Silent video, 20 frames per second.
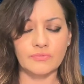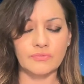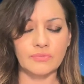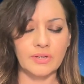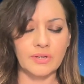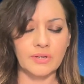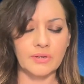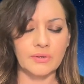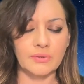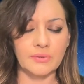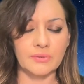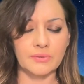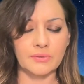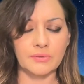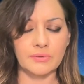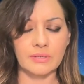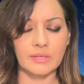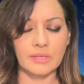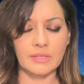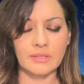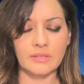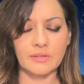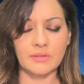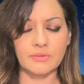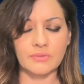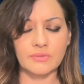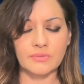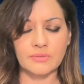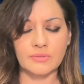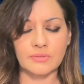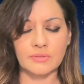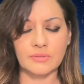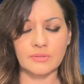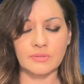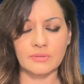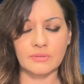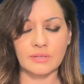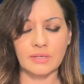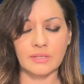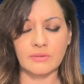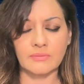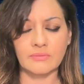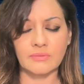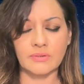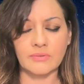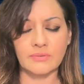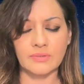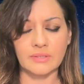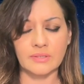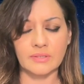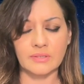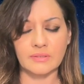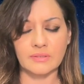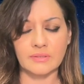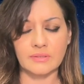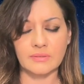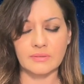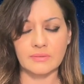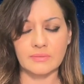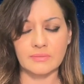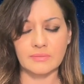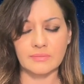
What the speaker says: flow like the ocean, like the rivers.